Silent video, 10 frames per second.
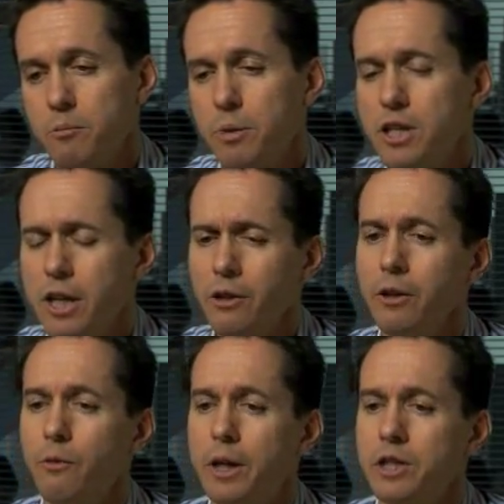
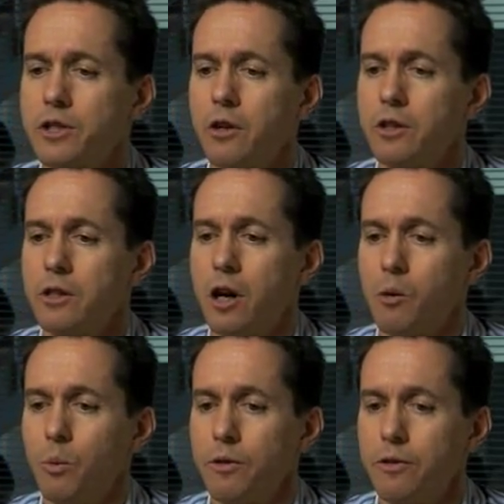particularly if we can start to
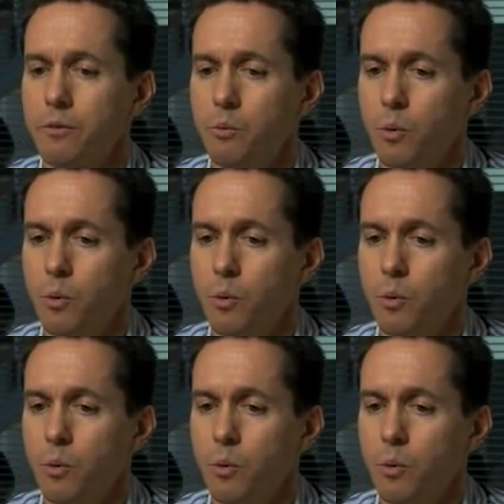talk with